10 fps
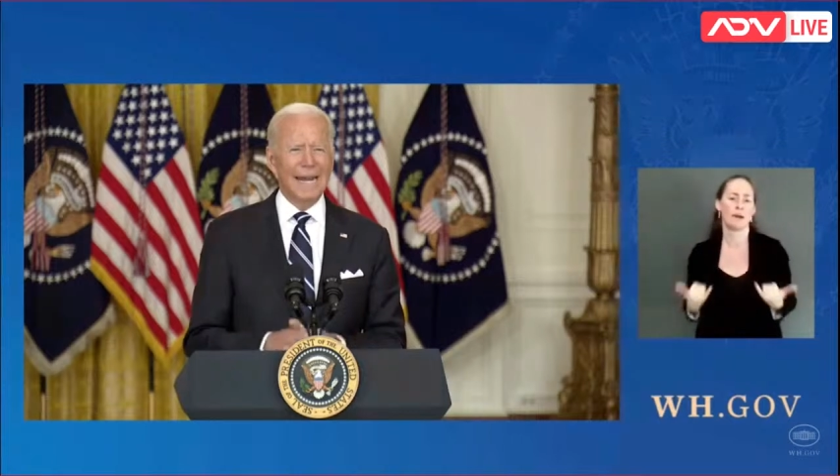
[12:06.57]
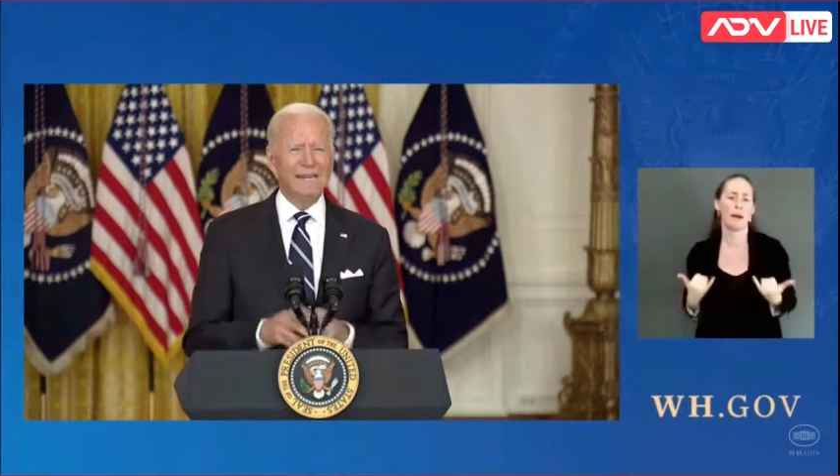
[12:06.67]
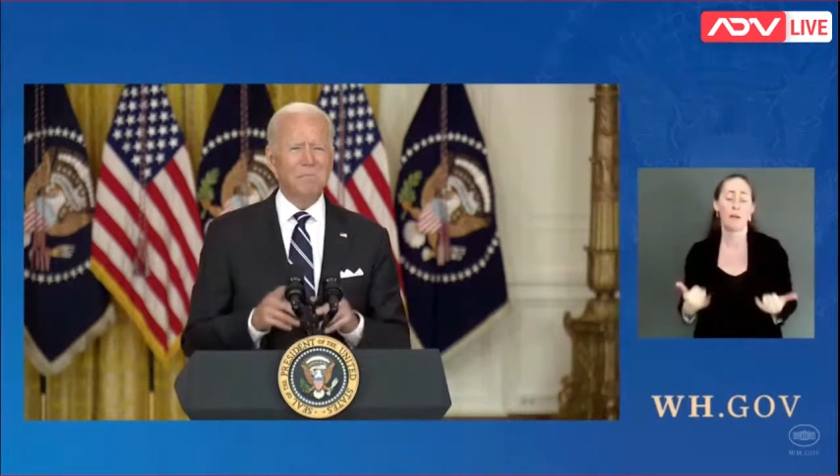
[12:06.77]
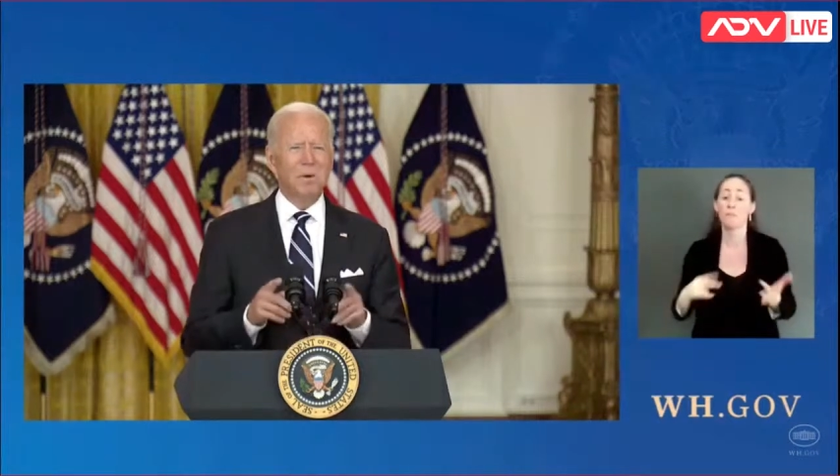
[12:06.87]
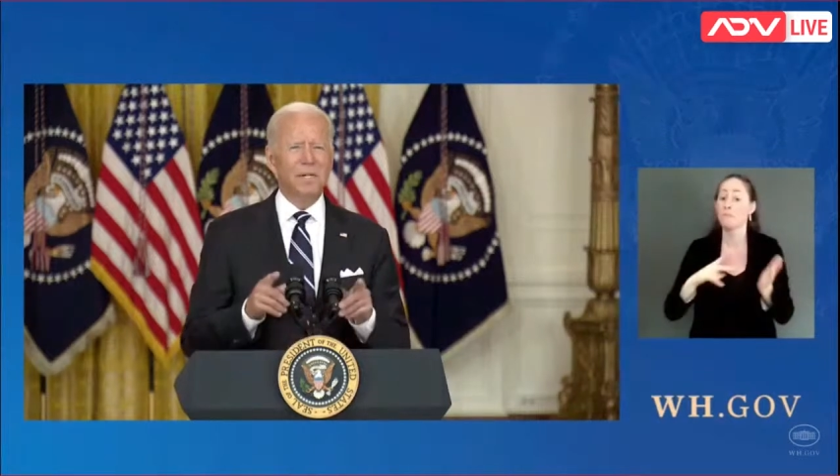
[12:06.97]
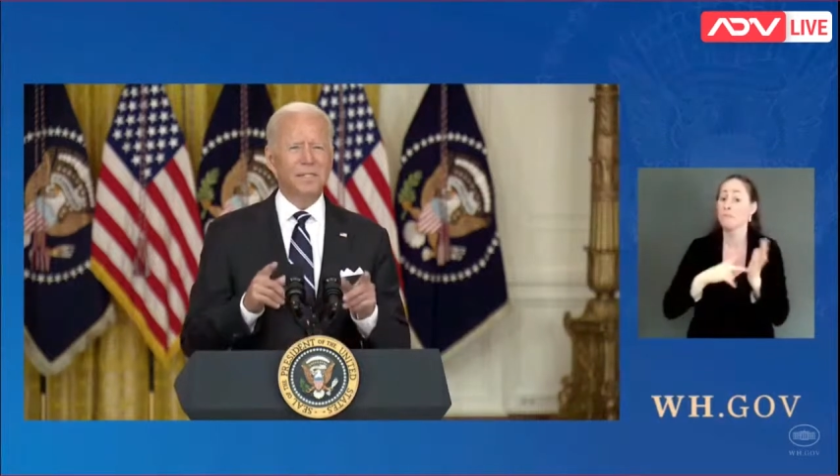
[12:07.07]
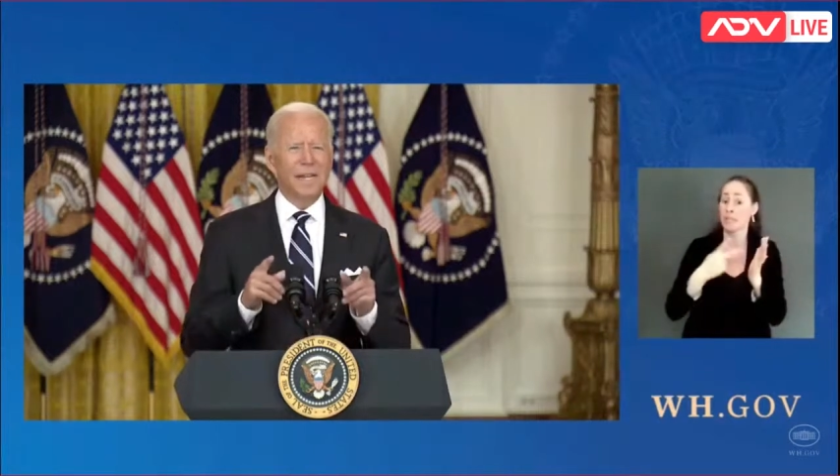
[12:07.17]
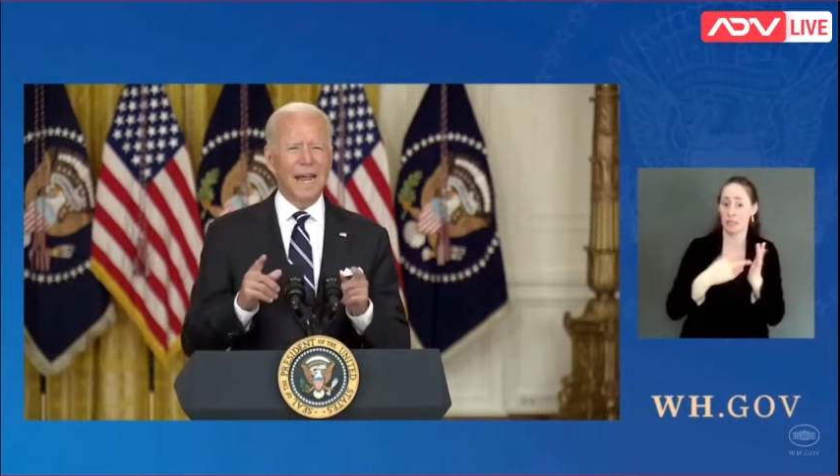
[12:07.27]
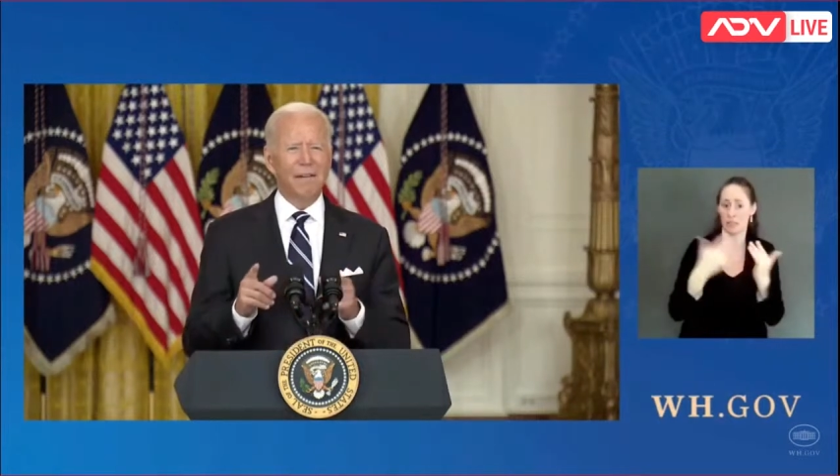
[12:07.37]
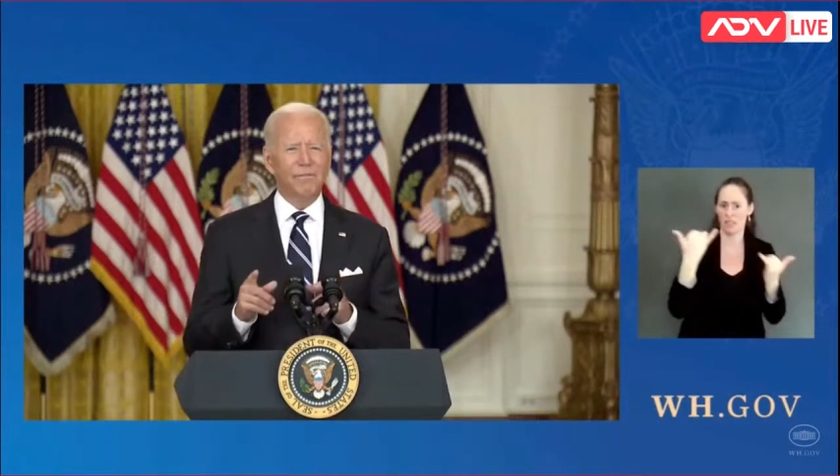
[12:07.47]
8
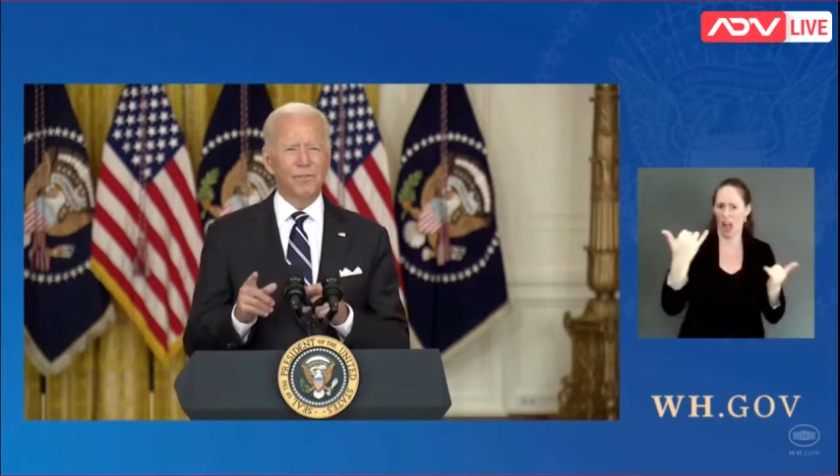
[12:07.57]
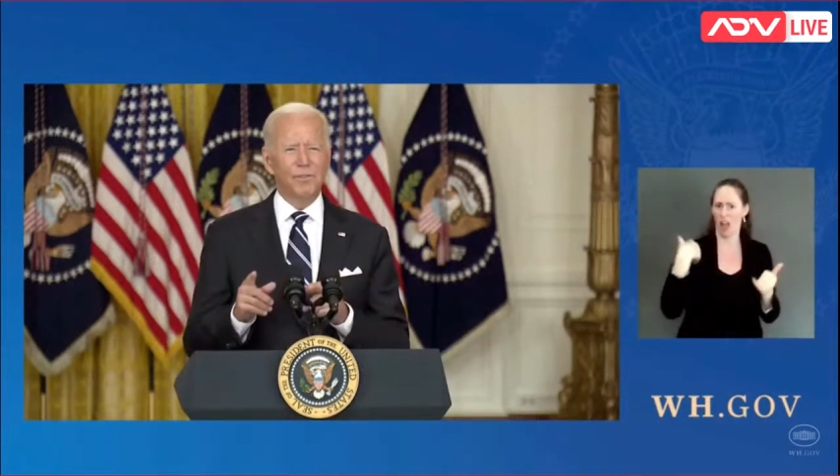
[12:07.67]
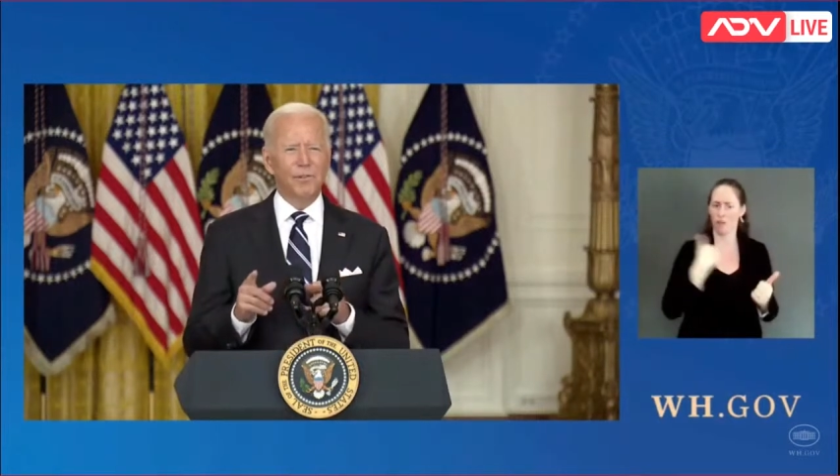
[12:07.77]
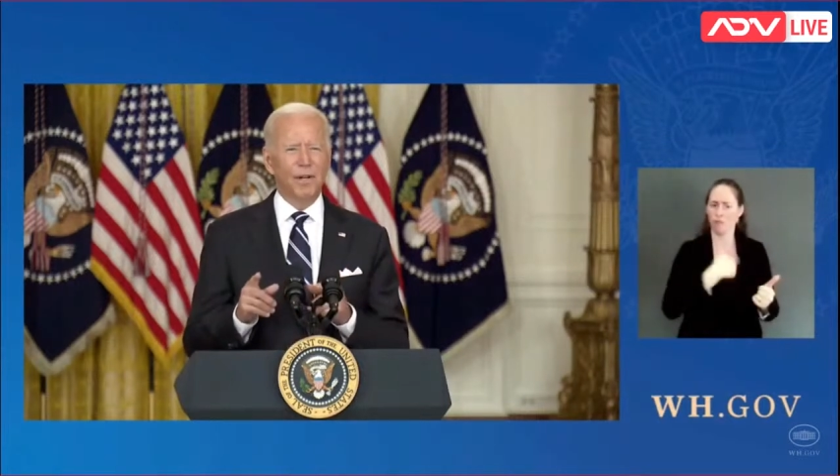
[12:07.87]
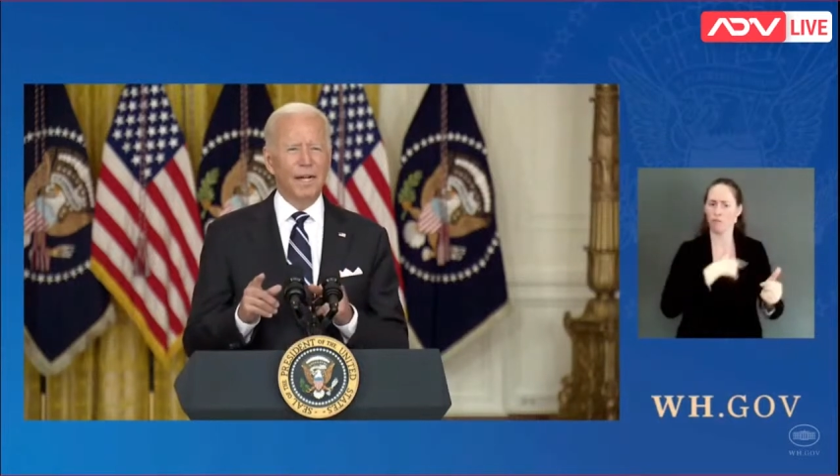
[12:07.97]
months after you